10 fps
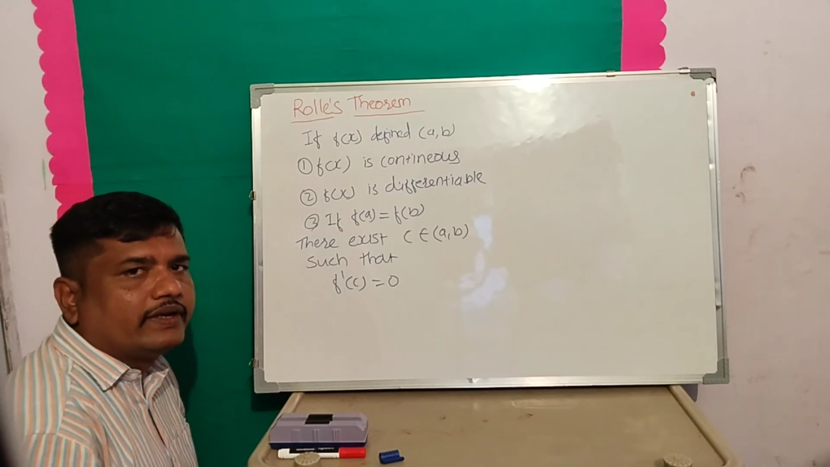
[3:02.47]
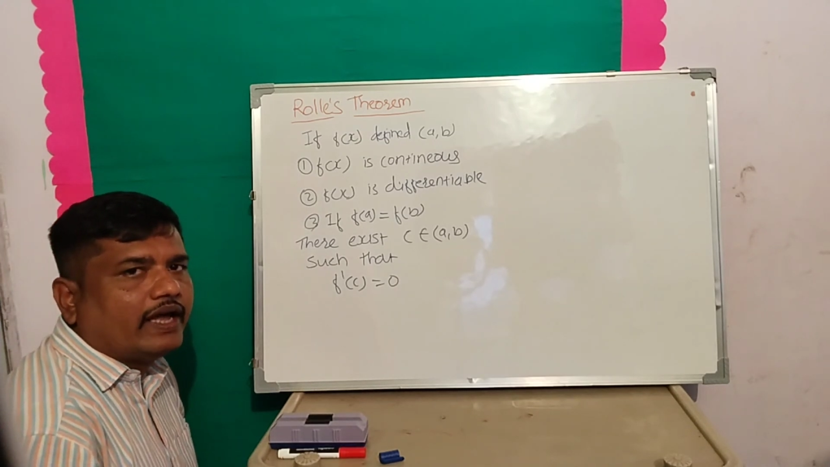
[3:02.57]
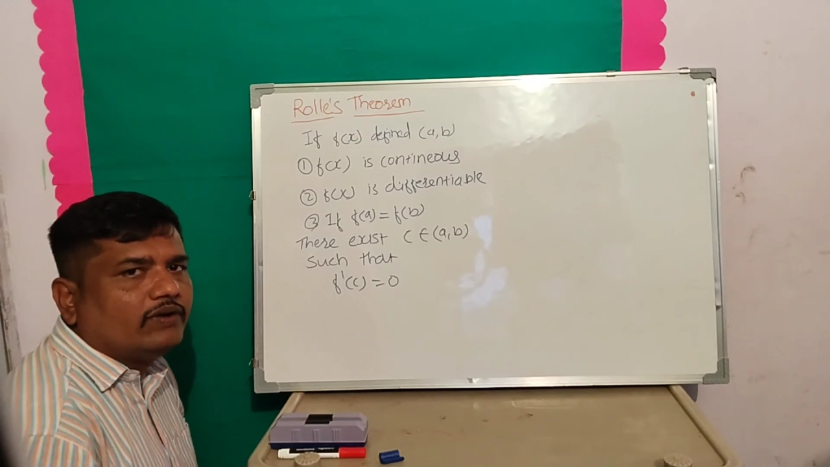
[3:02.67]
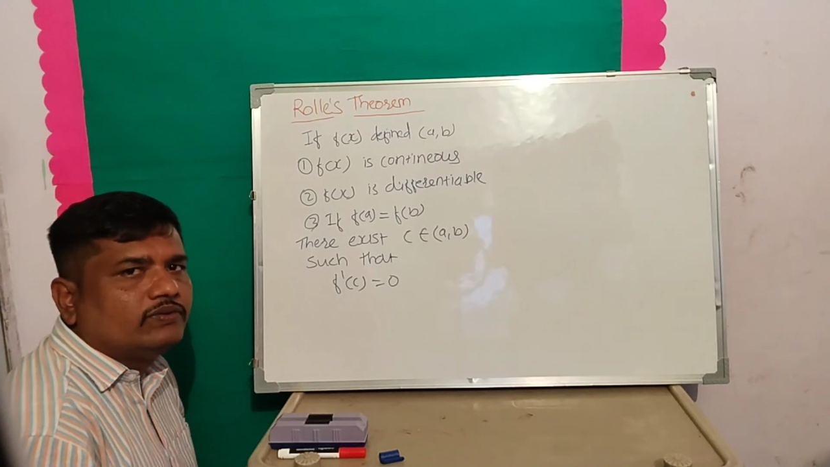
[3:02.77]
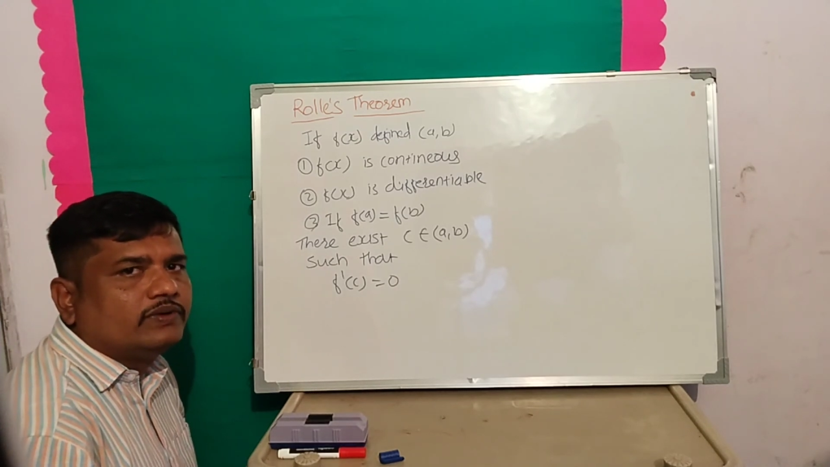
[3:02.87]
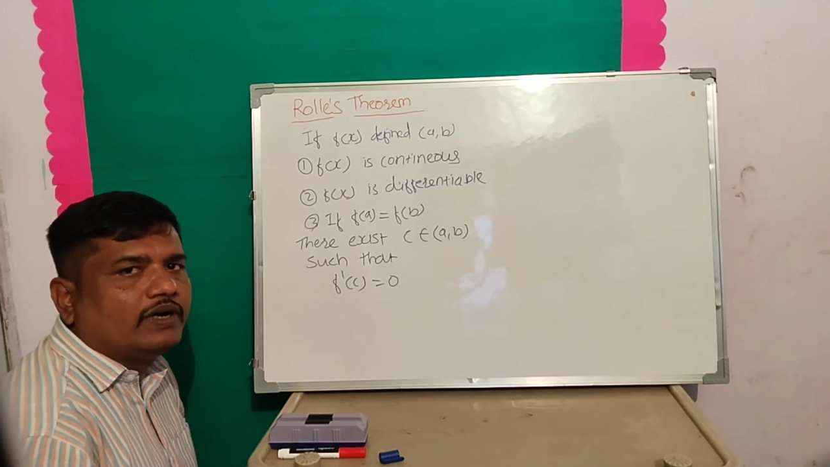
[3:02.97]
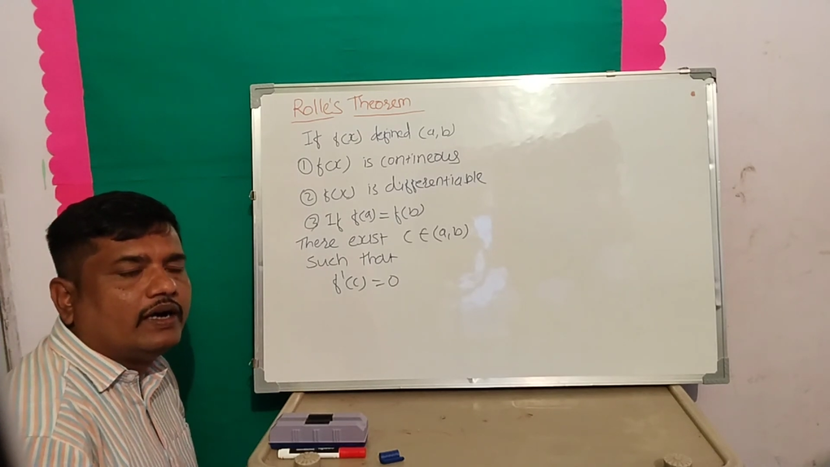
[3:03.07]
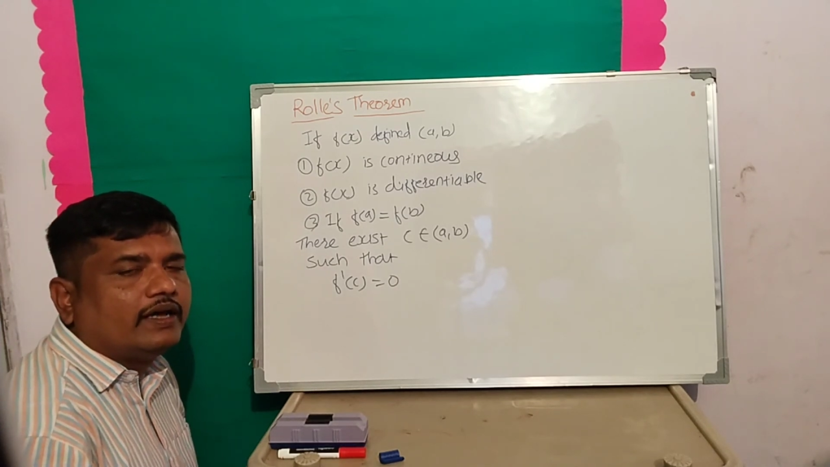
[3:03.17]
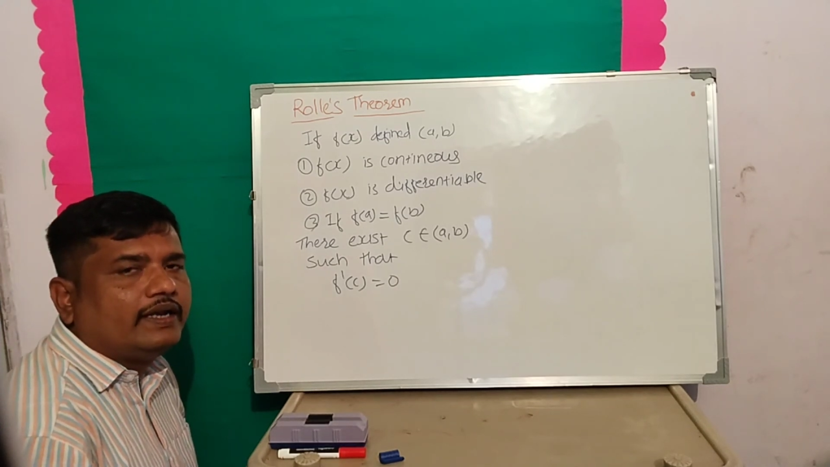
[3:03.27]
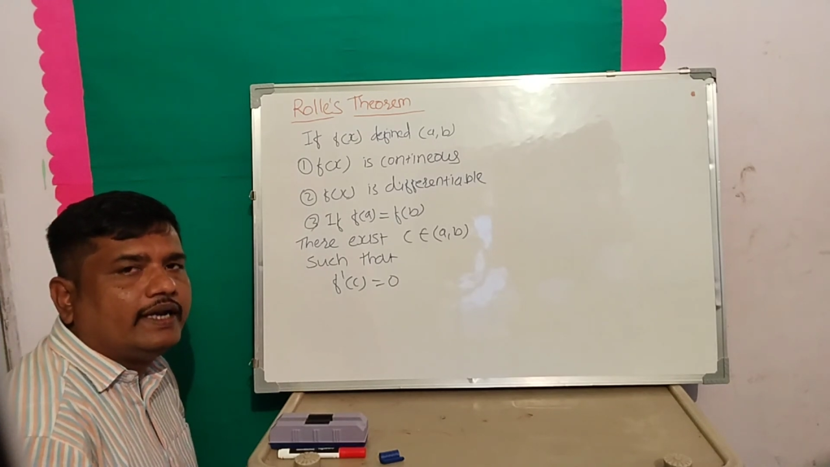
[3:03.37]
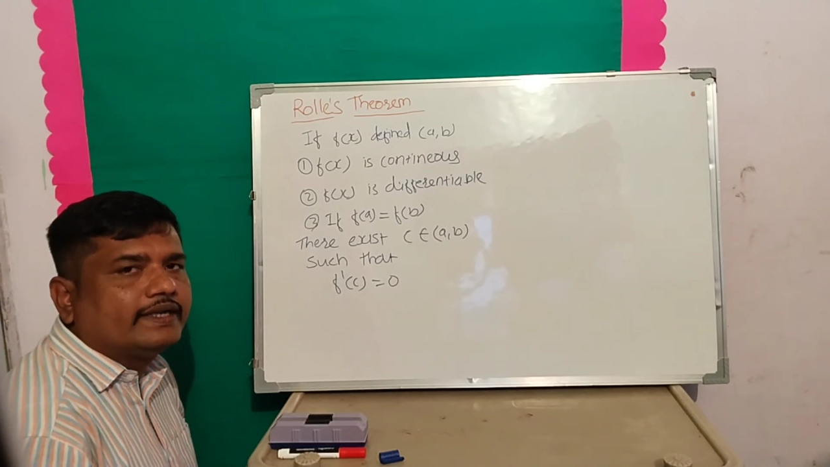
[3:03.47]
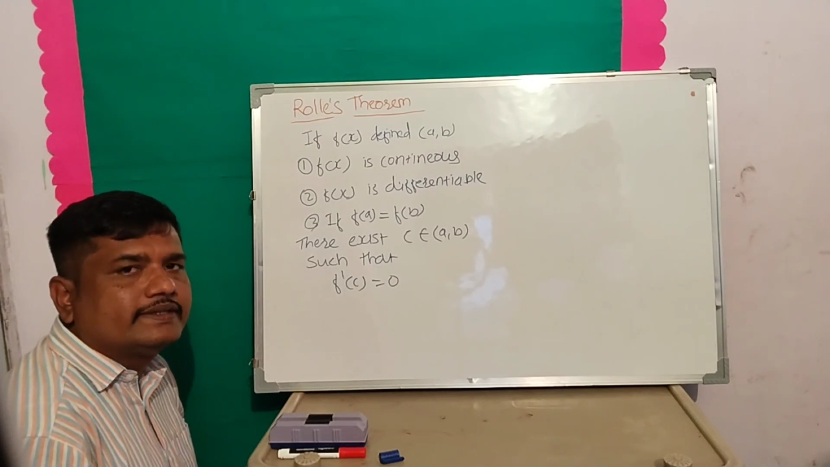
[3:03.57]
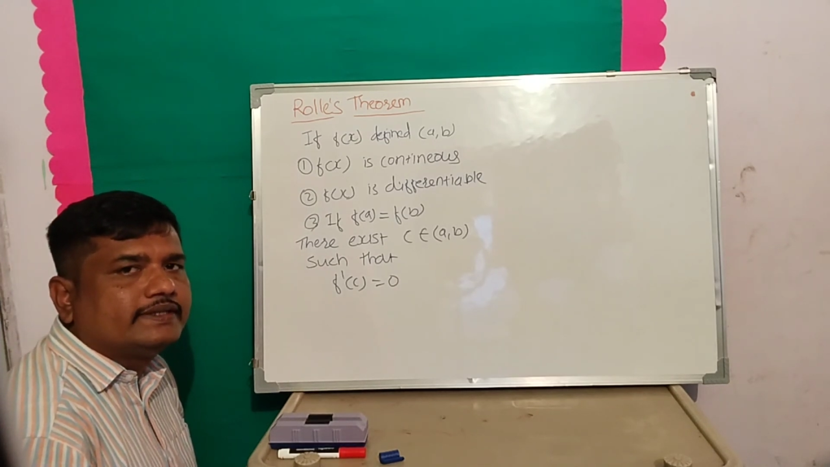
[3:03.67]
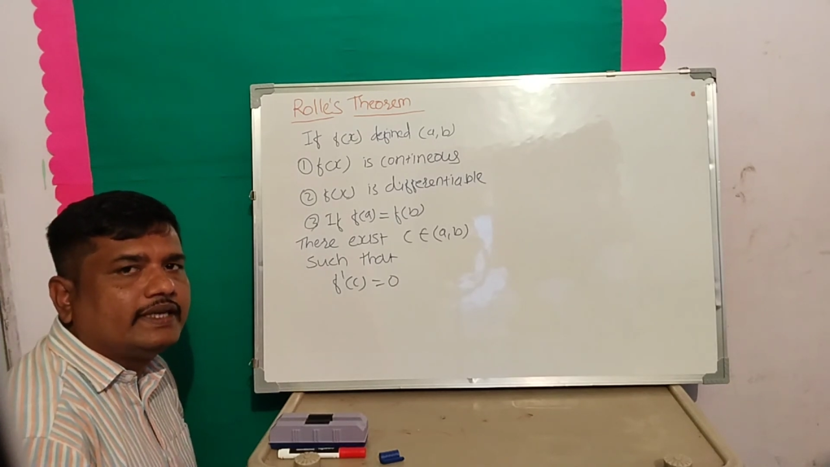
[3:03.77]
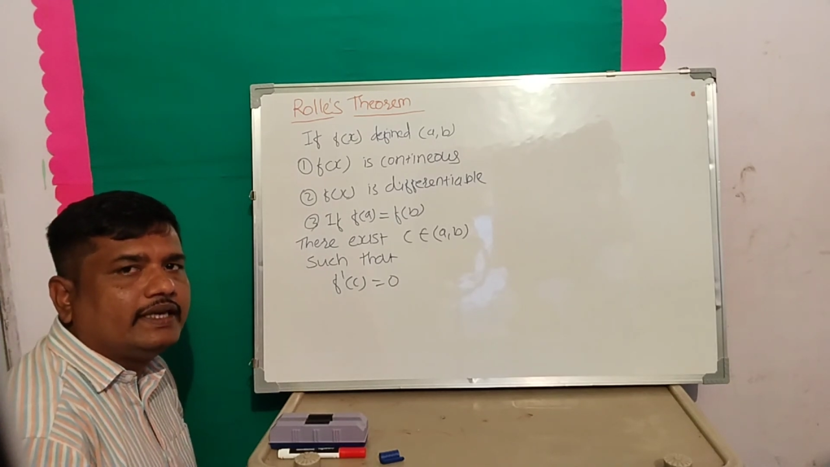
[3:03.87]
Now let
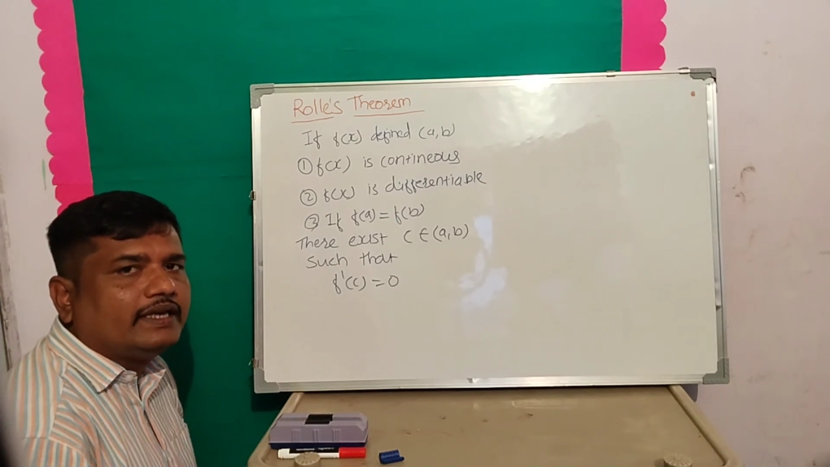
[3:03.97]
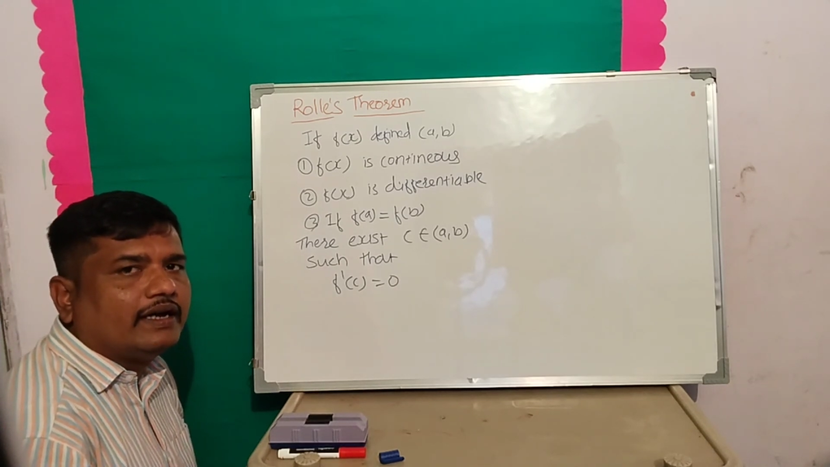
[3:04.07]
us see